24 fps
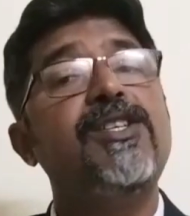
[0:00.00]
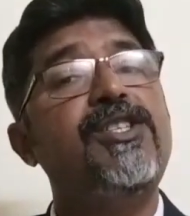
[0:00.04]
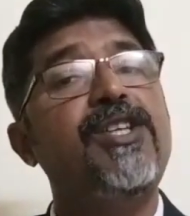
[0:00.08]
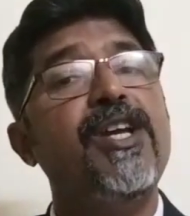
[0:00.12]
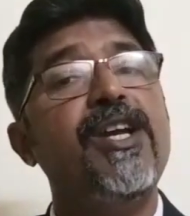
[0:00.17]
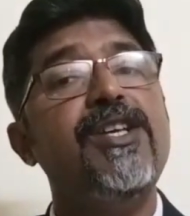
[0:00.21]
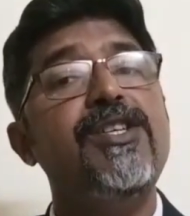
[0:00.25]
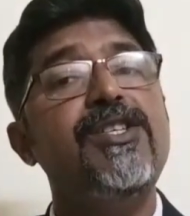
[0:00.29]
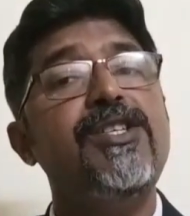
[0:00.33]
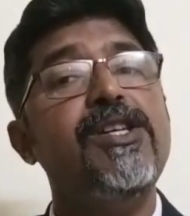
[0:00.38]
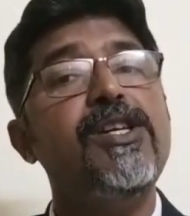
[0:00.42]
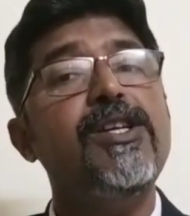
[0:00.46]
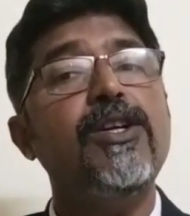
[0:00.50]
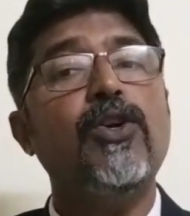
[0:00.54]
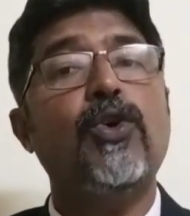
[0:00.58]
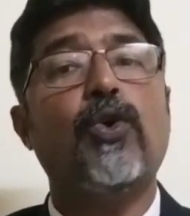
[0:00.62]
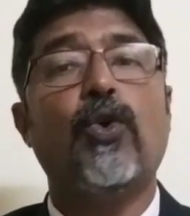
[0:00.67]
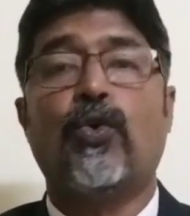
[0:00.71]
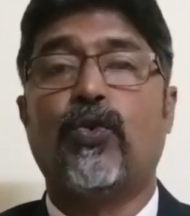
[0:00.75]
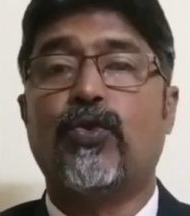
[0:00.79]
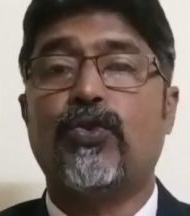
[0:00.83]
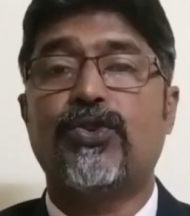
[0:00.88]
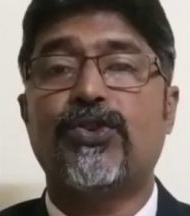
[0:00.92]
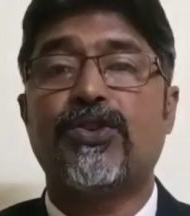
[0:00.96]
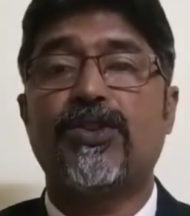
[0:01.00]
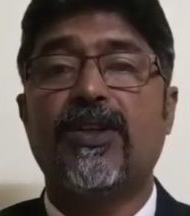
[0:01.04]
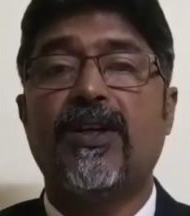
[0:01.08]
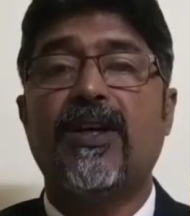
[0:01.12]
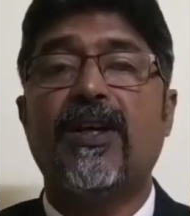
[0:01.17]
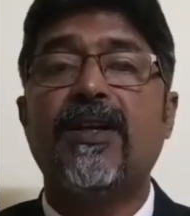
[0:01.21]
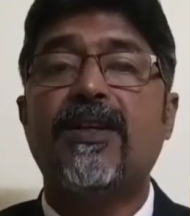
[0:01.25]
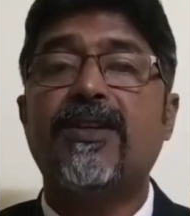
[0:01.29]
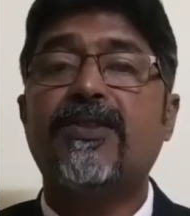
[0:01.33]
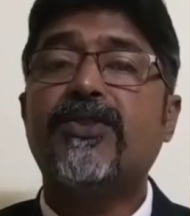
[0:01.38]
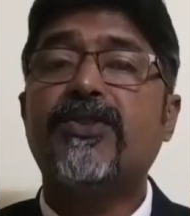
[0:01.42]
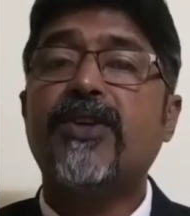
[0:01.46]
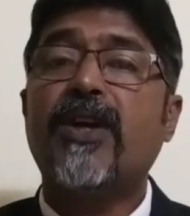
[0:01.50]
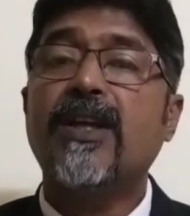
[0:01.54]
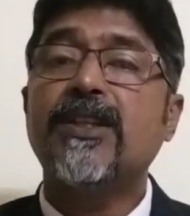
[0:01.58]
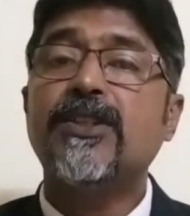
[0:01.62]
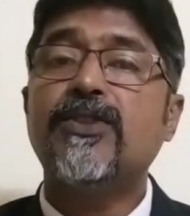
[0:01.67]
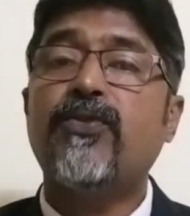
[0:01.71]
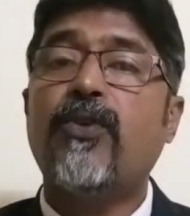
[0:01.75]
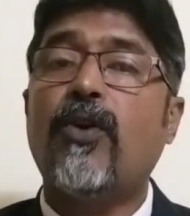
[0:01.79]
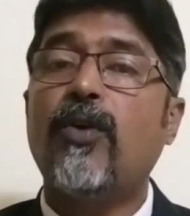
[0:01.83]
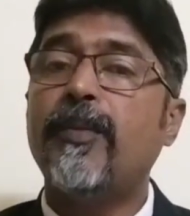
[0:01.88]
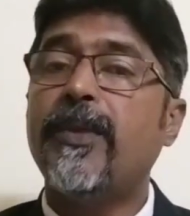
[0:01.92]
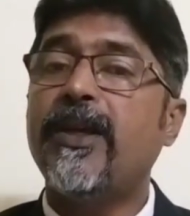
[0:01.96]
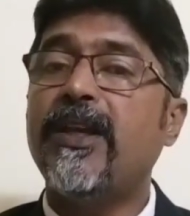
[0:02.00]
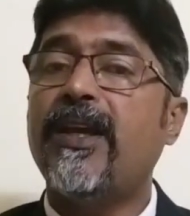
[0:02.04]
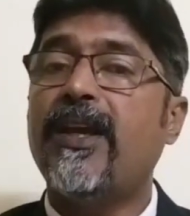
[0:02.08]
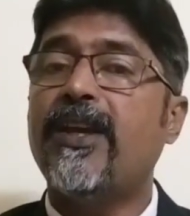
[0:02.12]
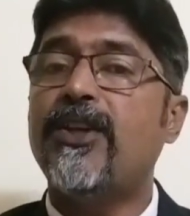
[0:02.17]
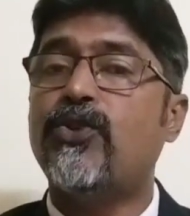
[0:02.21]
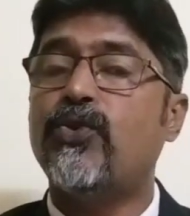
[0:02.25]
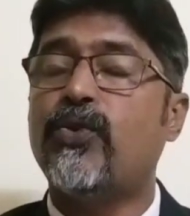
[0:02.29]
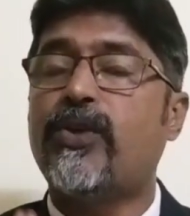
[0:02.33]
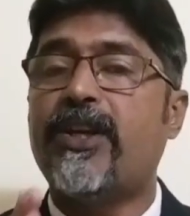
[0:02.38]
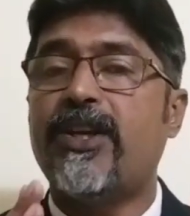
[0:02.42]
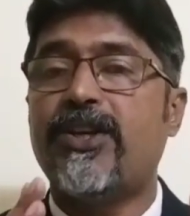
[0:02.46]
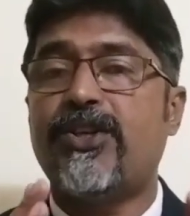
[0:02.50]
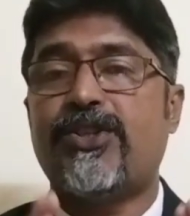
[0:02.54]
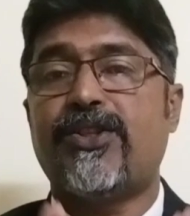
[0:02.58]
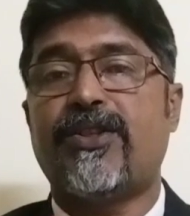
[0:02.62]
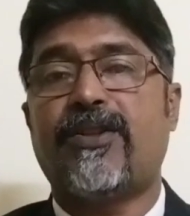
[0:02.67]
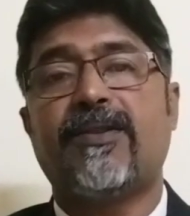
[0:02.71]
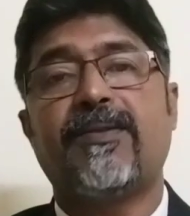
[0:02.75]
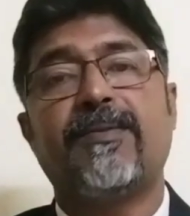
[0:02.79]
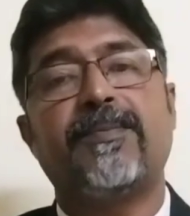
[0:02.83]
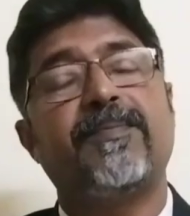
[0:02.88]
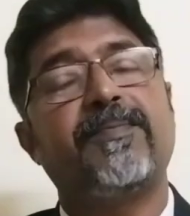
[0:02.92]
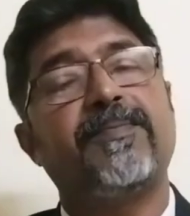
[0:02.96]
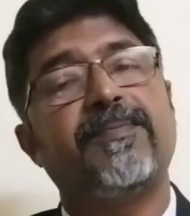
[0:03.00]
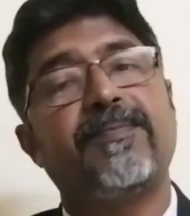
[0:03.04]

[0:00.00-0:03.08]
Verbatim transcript: changing course, transforming education.